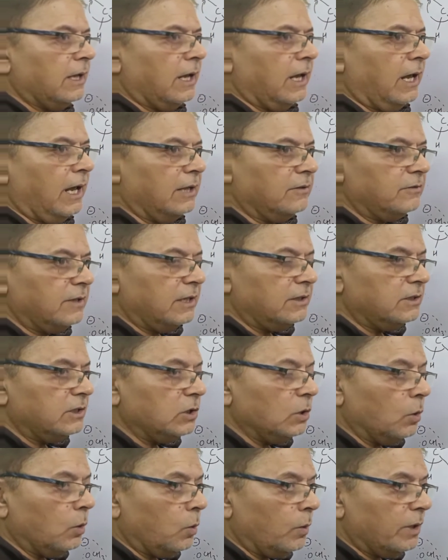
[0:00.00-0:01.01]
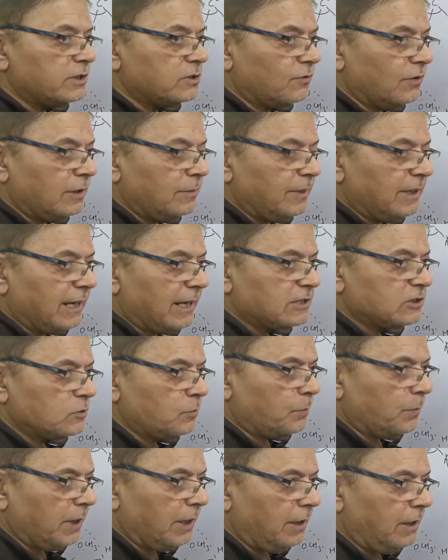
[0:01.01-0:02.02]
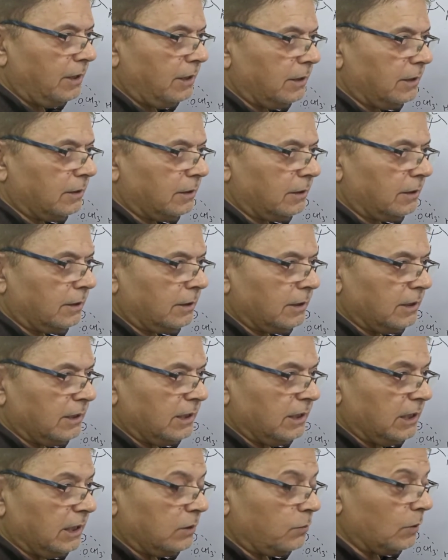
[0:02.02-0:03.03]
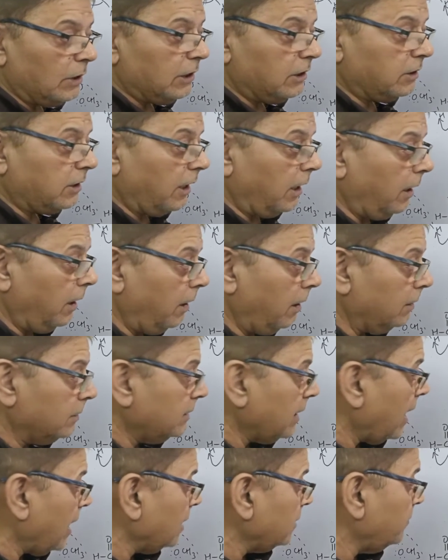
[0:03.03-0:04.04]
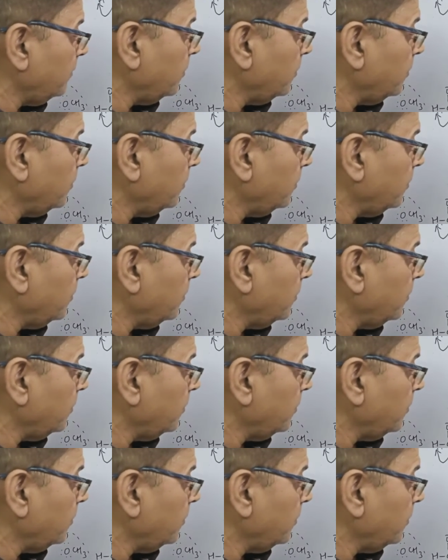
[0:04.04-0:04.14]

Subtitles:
and then the OH will be expelled. It will take that